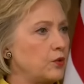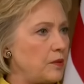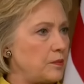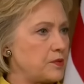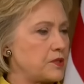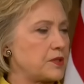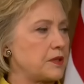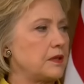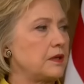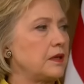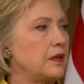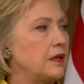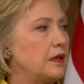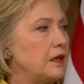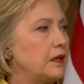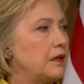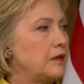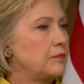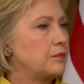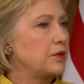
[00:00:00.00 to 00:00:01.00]
And they're
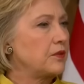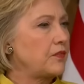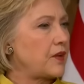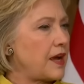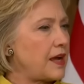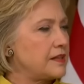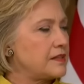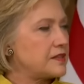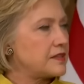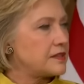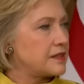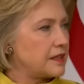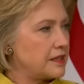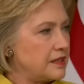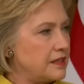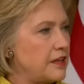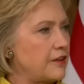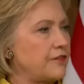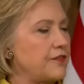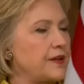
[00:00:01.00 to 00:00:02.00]
masters
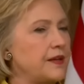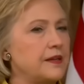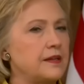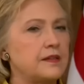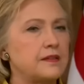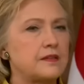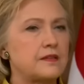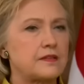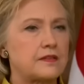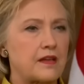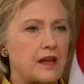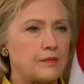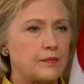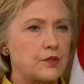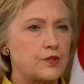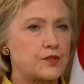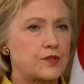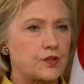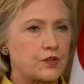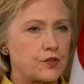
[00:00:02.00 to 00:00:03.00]
at that
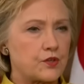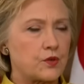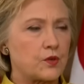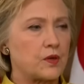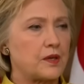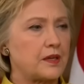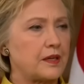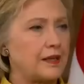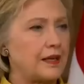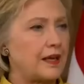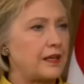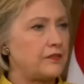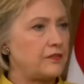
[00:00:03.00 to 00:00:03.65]
creating an alternate